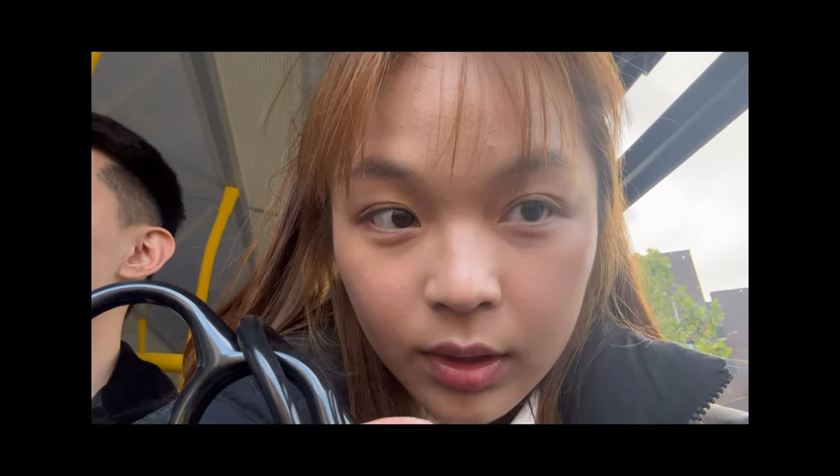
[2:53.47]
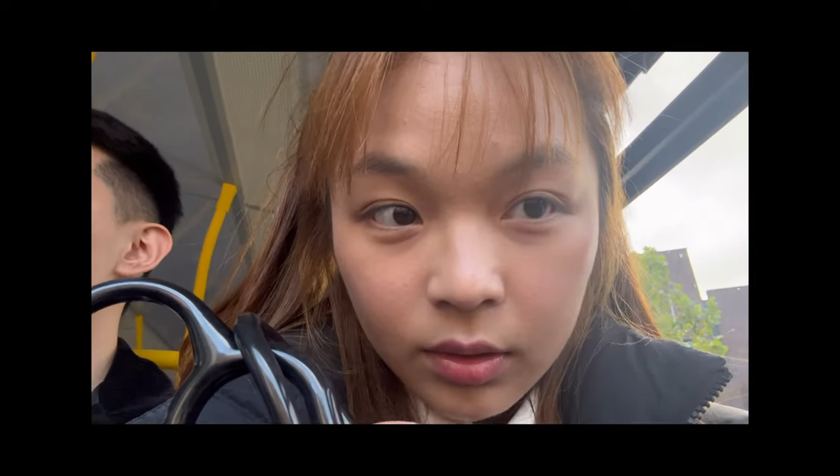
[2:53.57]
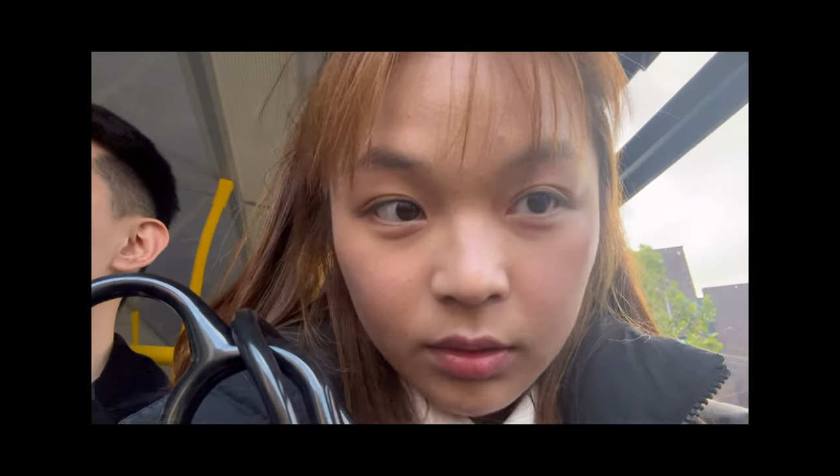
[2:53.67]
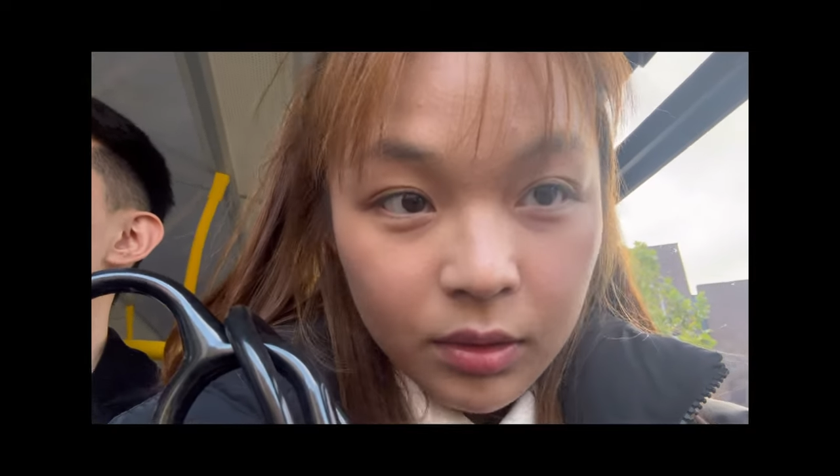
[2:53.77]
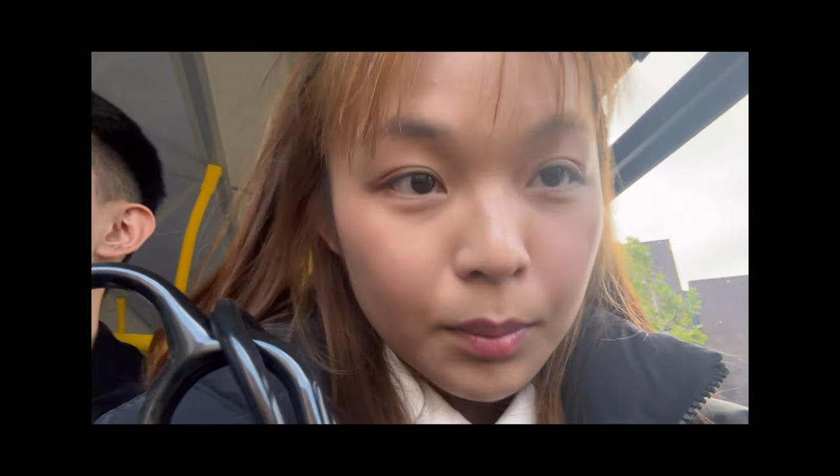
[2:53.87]

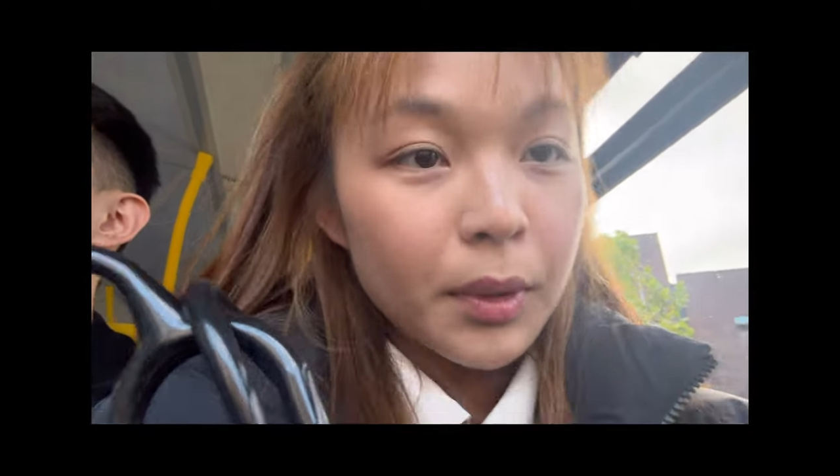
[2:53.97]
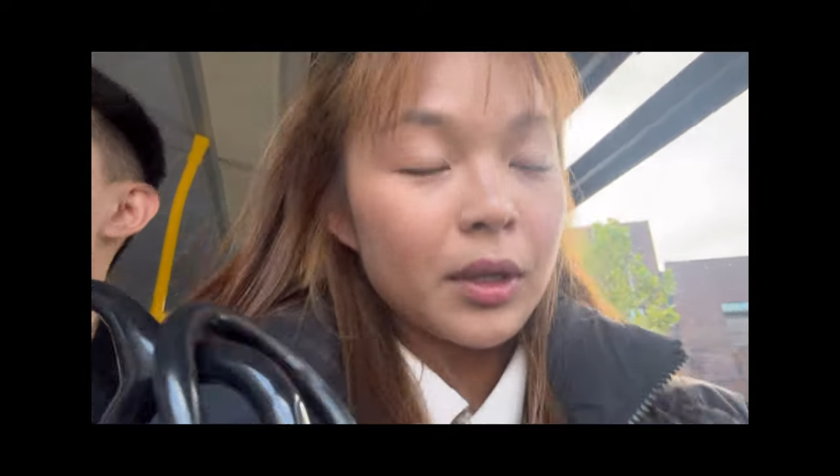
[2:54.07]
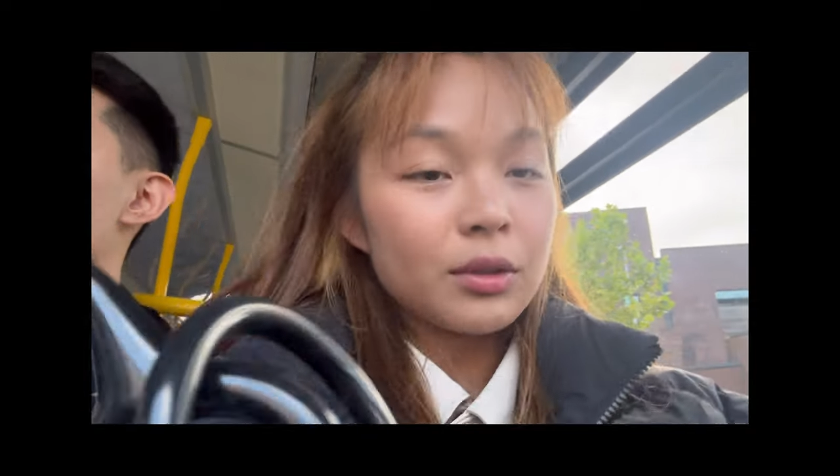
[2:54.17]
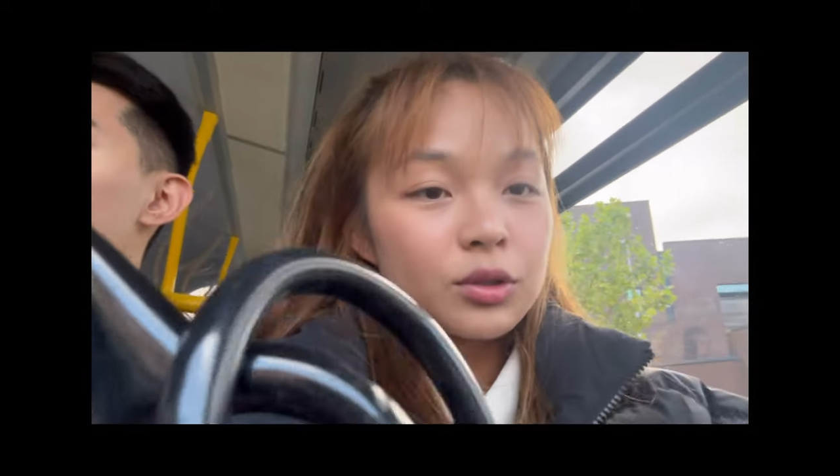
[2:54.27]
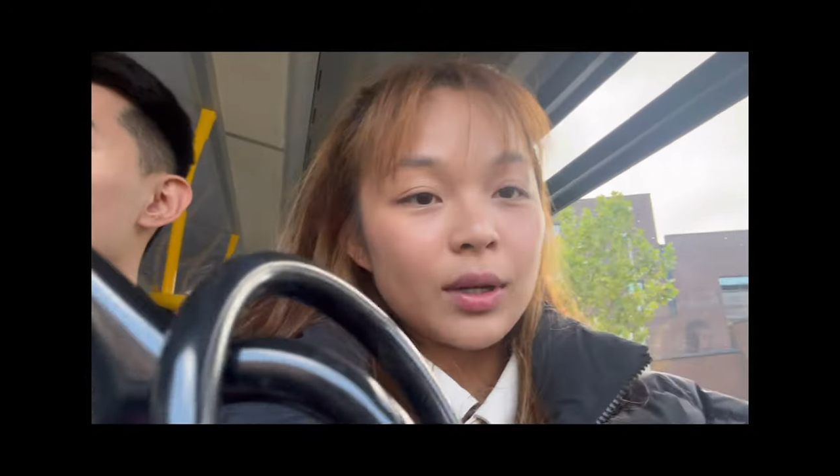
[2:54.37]
Oh my
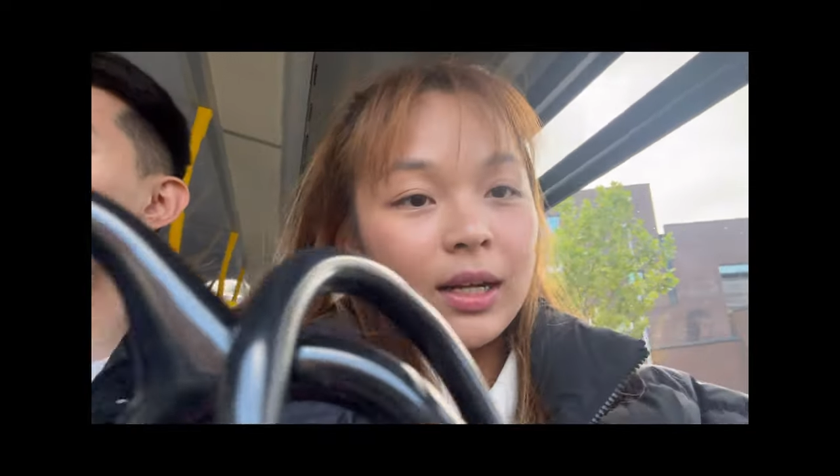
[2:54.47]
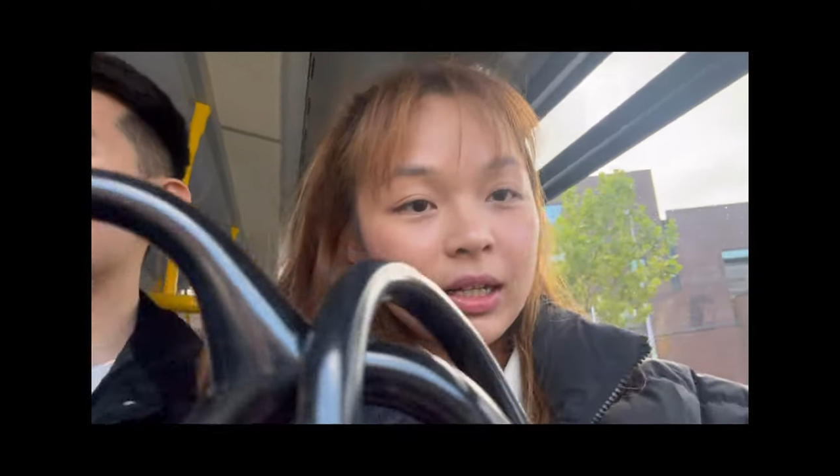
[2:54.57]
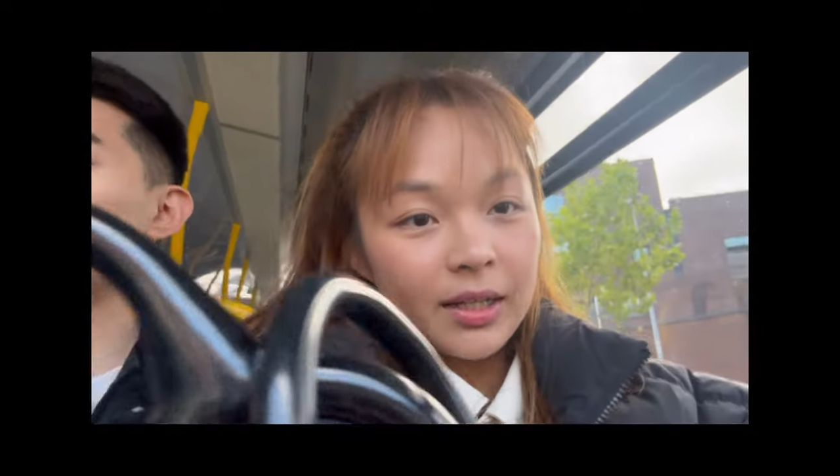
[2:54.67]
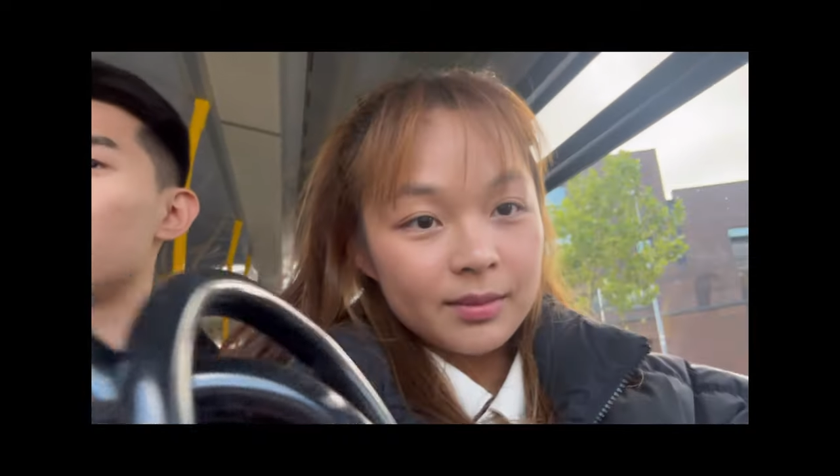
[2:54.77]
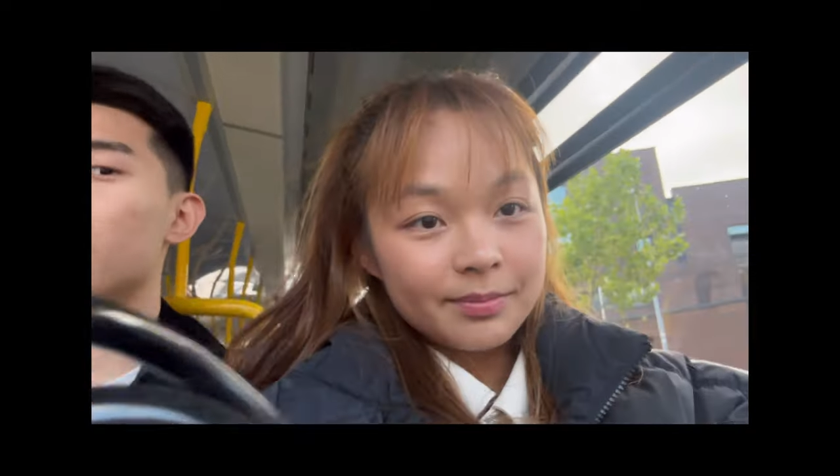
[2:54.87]
god, it looks so ugly.